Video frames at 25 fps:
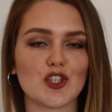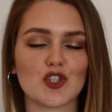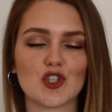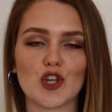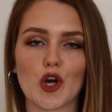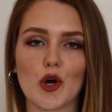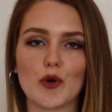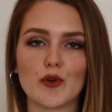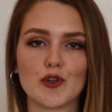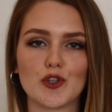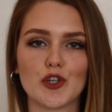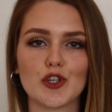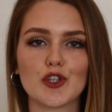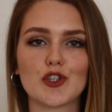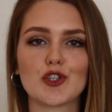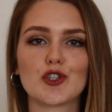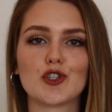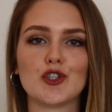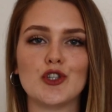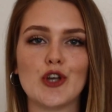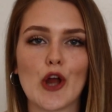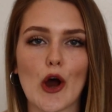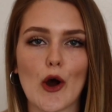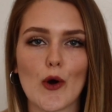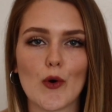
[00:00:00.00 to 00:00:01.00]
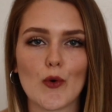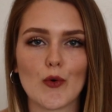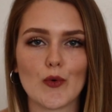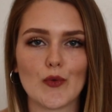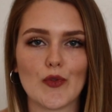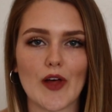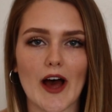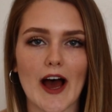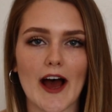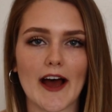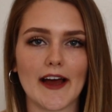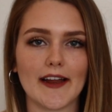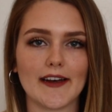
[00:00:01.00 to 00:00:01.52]
So just know
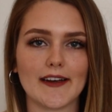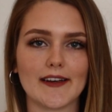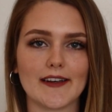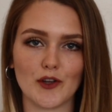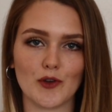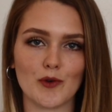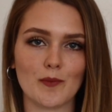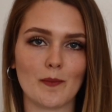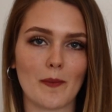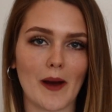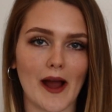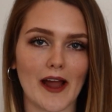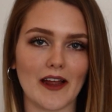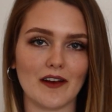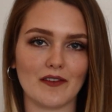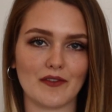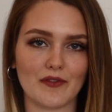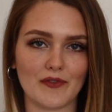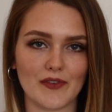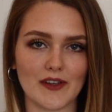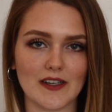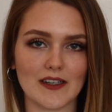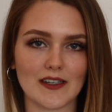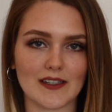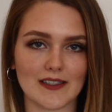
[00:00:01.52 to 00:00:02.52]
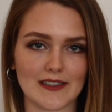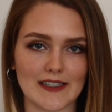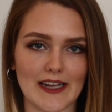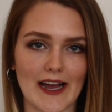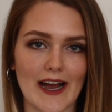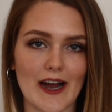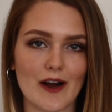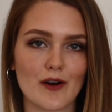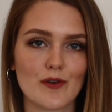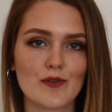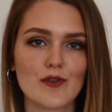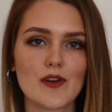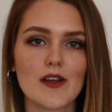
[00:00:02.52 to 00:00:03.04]
that you might feel
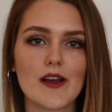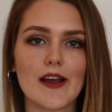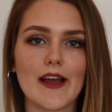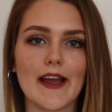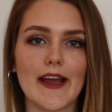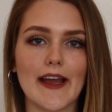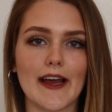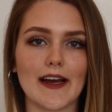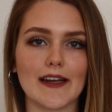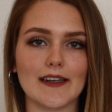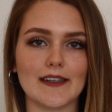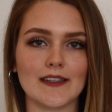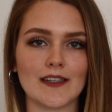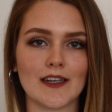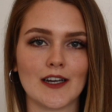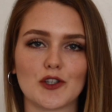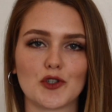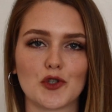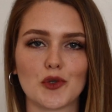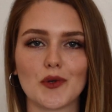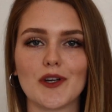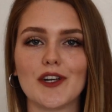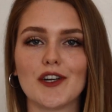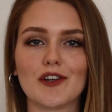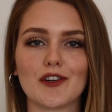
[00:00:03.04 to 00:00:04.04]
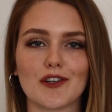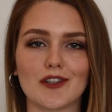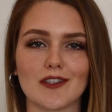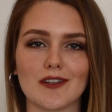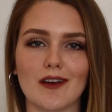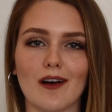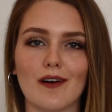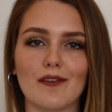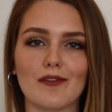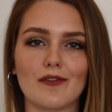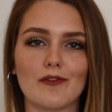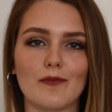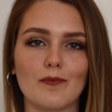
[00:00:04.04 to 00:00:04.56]
down and treat
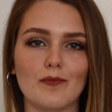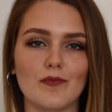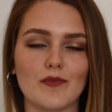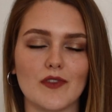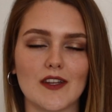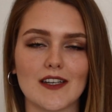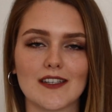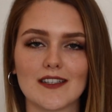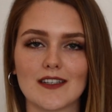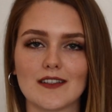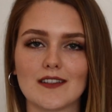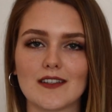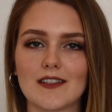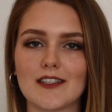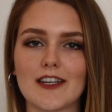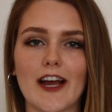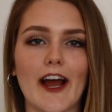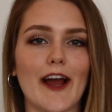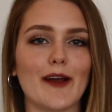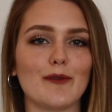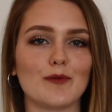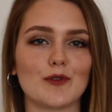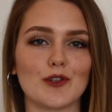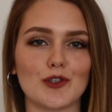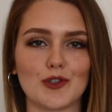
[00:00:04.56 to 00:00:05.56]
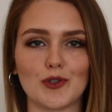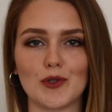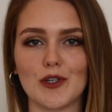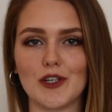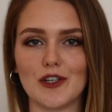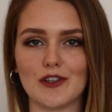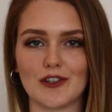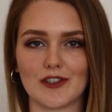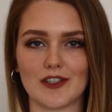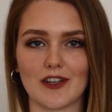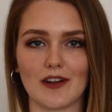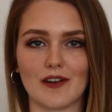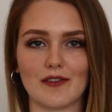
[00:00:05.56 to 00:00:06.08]
yourself. This is a time to treat
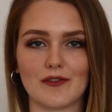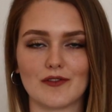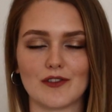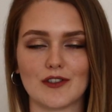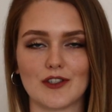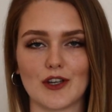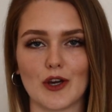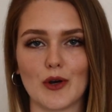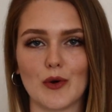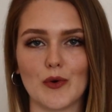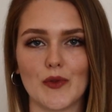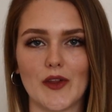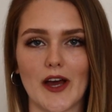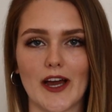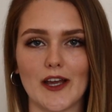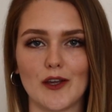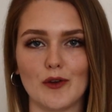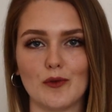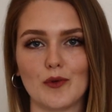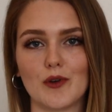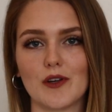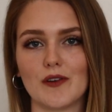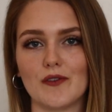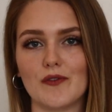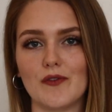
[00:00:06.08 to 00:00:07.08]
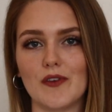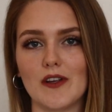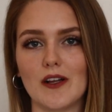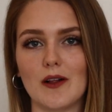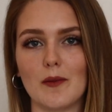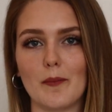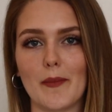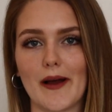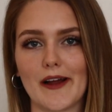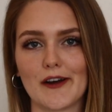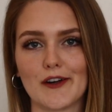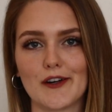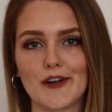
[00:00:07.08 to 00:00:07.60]
yourself so that you can feel
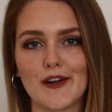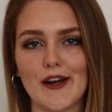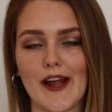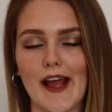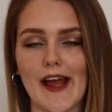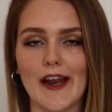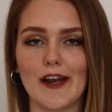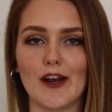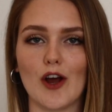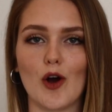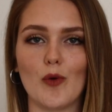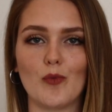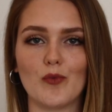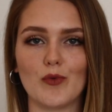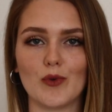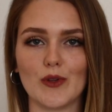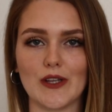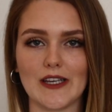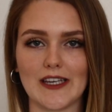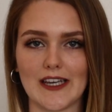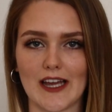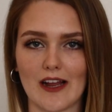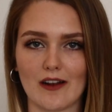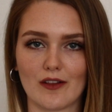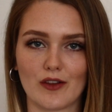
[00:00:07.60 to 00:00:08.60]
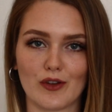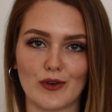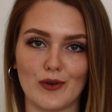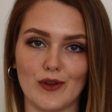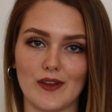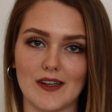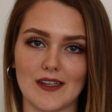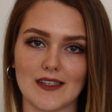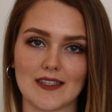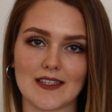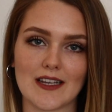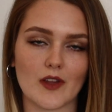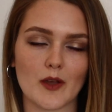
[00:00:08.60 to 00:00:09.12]
better and hopefully get through
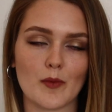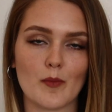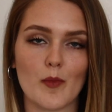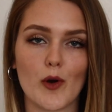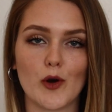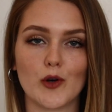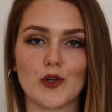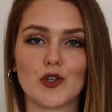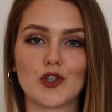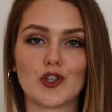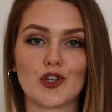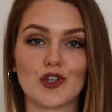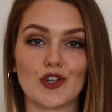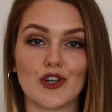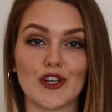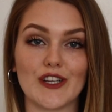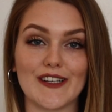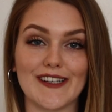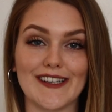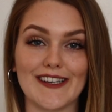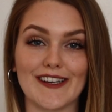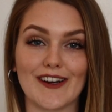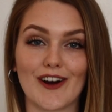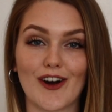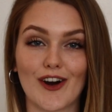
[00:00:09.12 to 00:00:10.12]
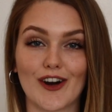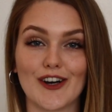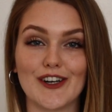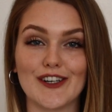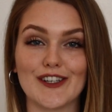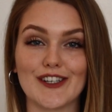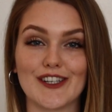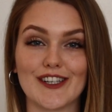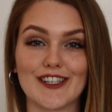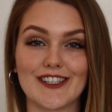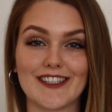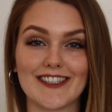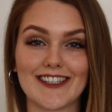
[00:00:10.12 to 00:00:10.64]
this emotionally
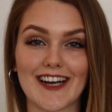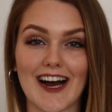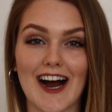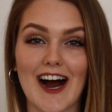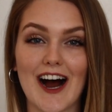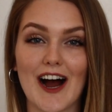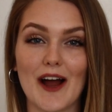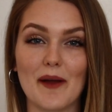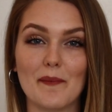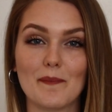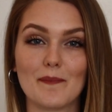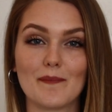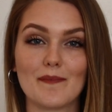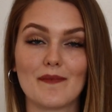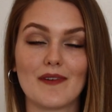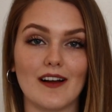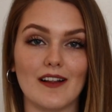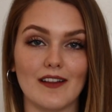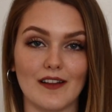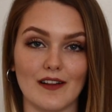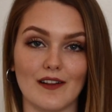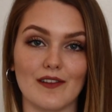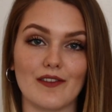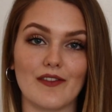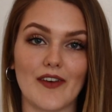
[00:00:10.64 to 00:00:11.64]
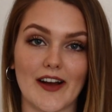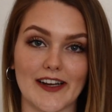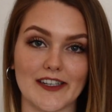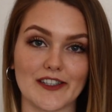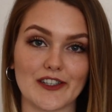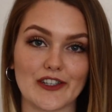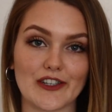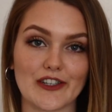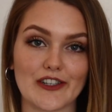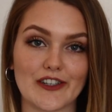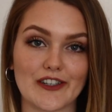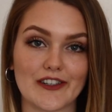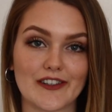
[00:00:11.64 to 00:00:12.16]
hard time a little faster.